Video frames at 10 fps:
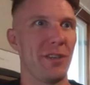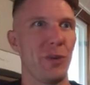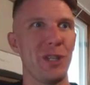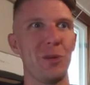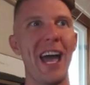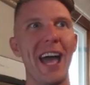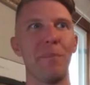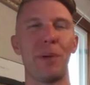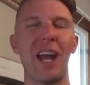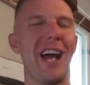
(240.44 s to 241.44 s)
if we do
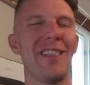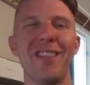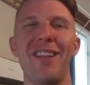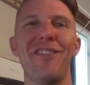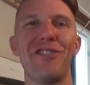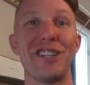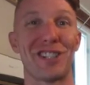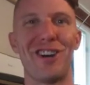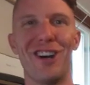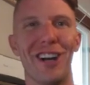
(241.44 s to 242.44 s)
that? But I love this
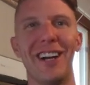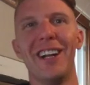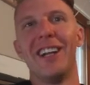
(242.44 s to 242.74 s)
car.